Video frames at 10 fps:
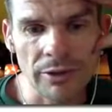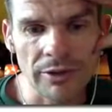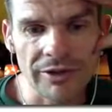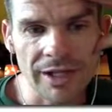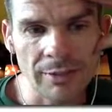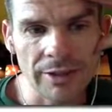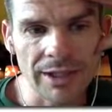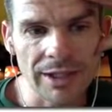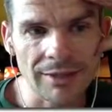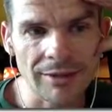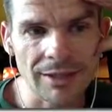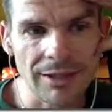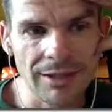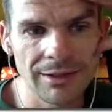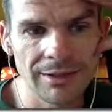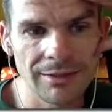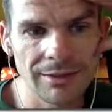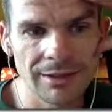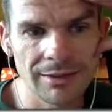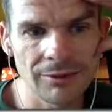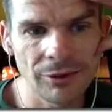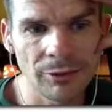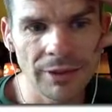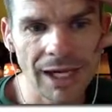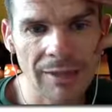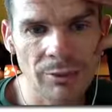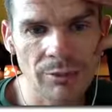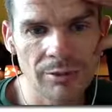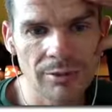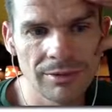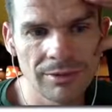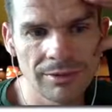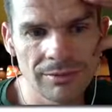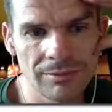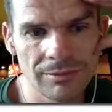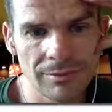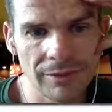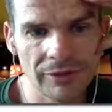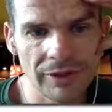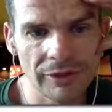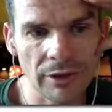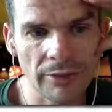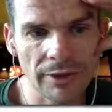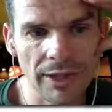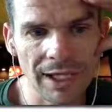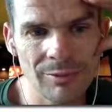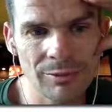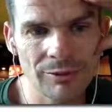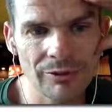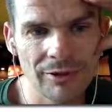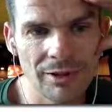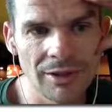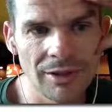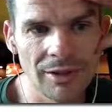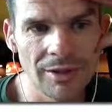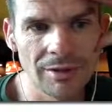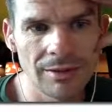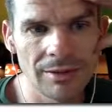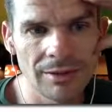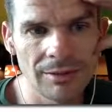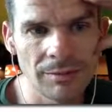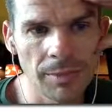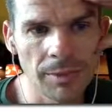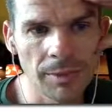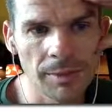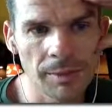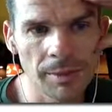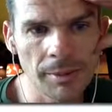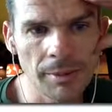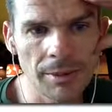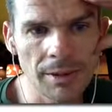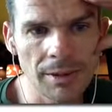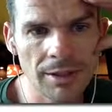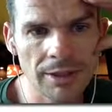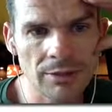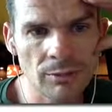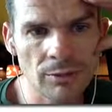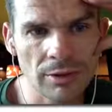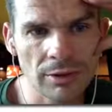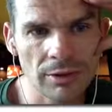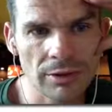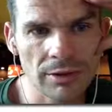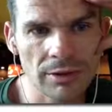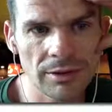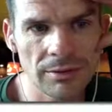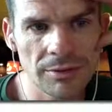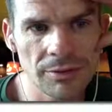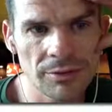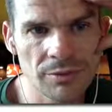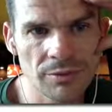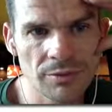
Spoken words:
at the tech we get on here. Internal cable, extends the life of your cables, blah, blah, blah, blah, blah. Extra, let's